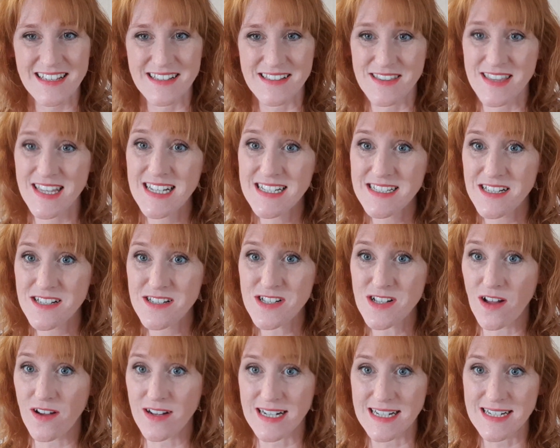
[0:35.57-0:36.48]
things are
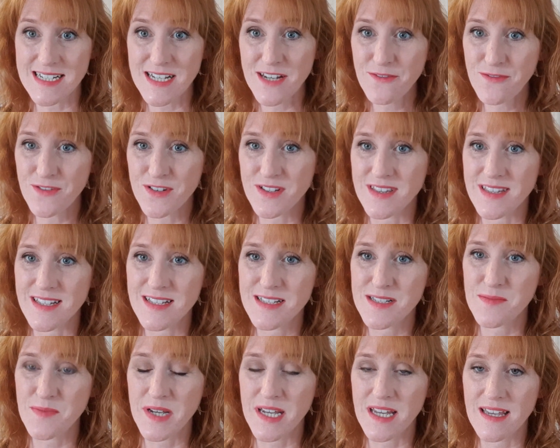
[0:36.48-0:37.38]
slightly different
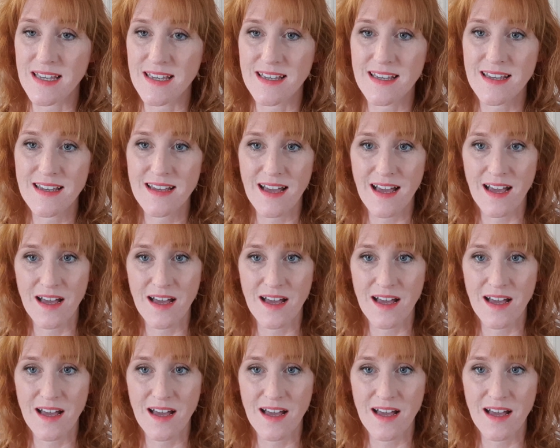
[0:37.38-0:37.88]
this week.